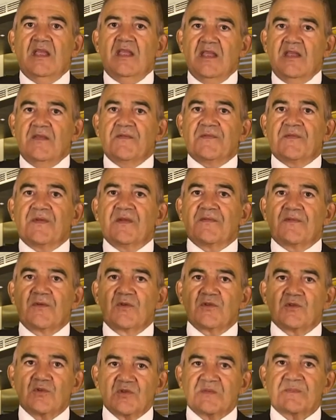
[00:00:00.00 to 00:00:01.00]
If,
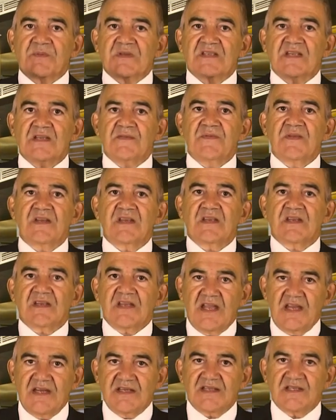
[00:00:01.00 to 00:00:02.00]
for your specific
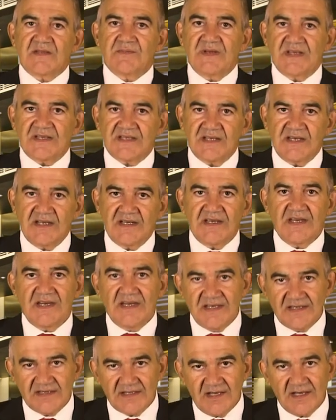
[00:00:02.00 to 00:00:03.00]
case, Switzerland,
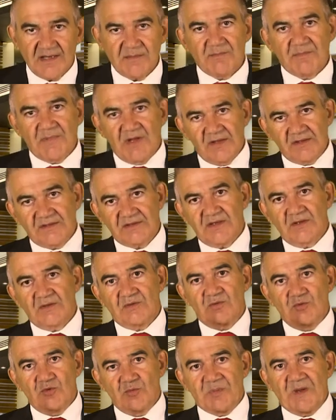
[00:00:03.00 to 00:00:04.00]
Italy, Malta,
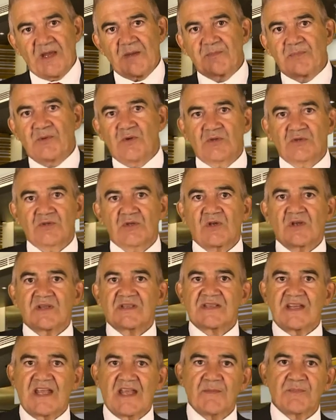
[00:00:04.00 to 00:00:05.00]
Dubai, Portugal,
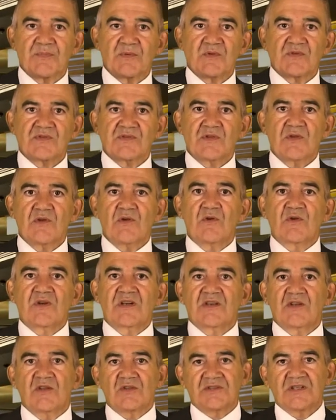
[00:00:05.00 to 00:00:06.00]
Cyprus,
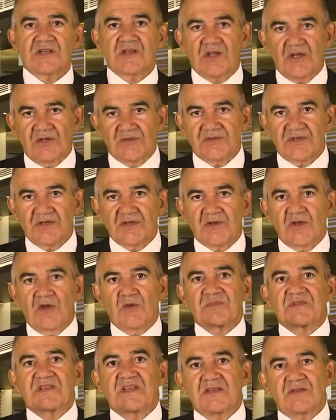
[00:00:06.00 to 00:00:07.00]
or another country
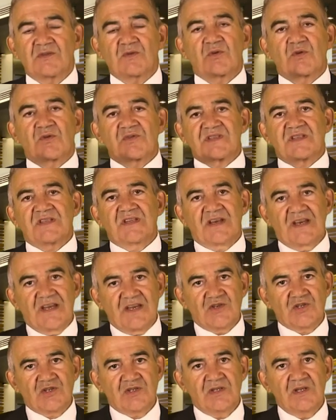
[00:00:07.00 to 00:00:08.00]
comes into
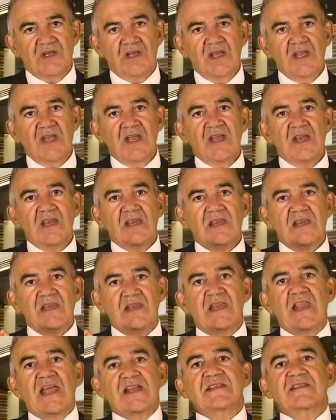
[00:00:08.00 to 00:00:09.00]
consideration,
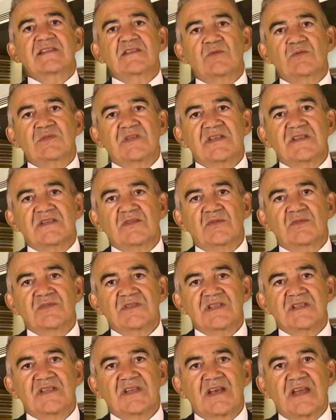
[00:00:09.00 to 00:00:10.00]
let's do this
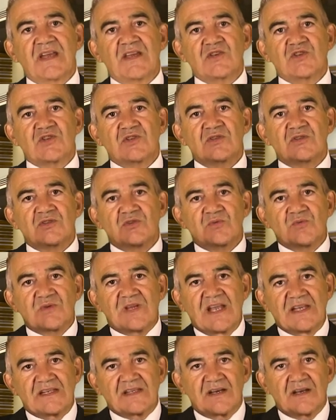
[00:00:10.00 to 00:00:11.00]
consideration
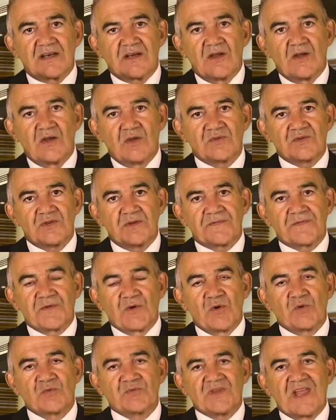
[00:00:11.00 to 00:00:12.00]
together on the
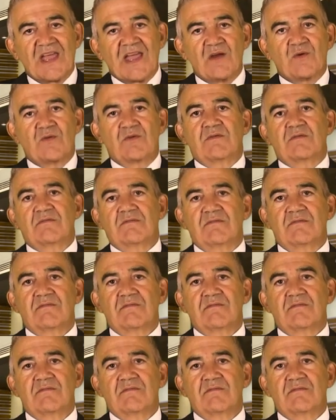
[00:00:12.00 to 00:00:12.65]
phone now,